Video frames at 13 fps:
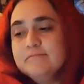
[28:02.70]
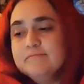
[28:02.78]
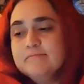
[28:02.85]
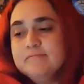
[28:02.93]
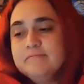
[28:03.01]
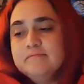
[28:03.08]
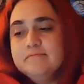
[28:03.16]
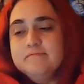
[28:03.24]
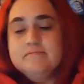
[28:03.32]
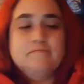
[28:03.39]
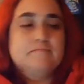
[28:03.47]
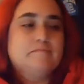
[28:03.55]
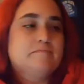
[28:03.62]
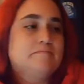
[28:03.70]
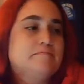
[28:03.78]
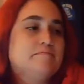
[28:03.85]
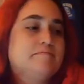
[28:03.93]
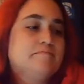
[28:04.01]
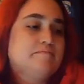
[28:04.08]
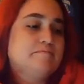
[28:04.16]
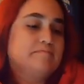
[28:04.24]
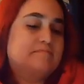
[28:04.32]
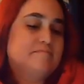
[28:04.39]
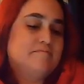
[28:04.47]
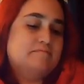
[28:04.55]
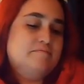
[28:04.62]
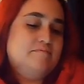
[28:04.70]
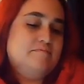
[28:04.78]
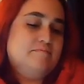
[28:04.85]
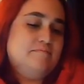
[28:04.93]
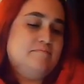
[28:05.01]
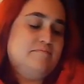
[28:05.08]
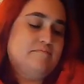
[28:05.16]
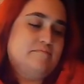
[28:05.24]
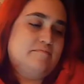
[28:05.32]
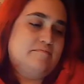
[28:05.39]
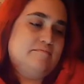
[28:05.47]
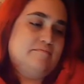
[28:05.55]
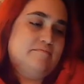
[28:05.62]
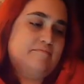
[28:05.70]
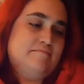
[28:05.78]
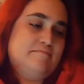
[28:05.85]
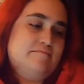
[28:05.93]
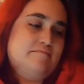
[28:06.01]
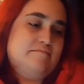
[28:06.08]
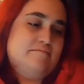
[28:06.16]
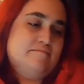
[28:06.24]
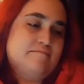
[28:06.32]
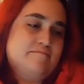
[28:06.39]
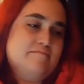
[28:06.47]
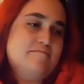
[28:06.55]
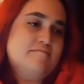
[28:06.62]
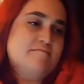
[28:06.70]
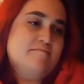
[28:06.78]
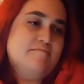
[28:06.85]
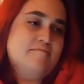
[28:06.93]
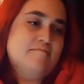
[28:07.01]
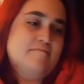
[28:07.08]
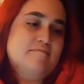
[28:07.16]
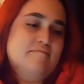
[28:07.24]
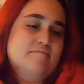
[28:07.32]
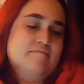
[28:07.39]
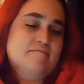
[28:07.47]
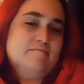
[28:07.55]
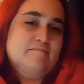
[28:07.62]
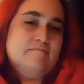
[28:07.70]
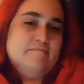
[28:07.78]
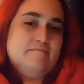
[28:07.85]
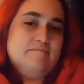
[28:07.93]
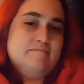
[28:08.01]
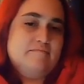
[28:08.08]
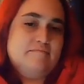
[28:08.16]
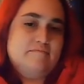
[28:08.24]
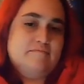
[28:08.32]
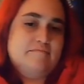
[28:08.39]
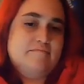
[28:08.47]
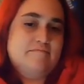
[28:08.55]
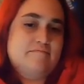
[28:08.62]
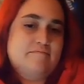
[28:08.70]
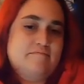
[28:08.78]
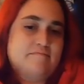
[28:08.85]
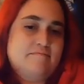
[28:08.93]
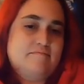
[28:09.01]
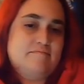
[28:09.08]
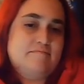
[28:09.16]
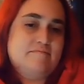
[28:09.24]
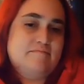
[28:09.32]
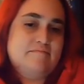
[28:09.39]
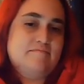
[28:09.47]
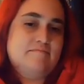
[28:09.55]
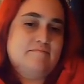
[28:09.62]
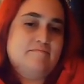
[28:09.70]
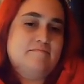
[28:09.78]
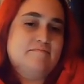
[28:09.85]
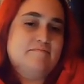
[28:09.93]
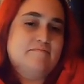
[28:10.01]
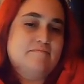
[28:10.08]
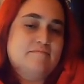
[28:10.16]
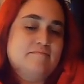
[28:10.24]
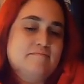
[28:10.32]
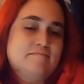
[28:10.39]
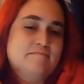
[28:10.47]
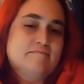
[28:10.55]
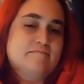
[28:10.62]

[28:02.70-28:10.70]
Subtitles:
This person isn't speaking.